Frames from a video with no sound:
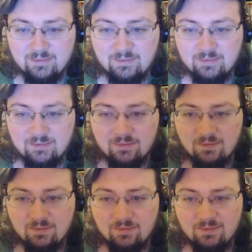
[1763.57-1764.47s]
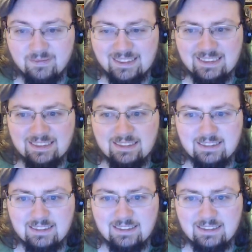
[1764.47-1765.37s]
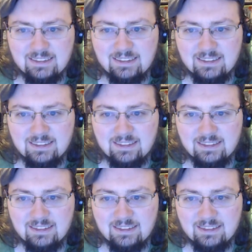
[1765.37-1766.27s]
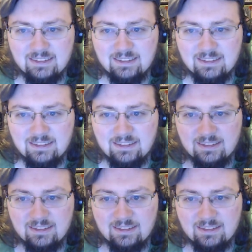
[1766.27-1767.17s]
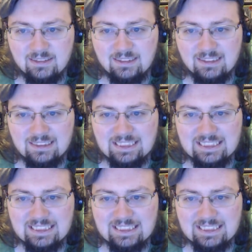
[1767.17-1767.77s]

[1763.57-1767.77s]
Nothing is said.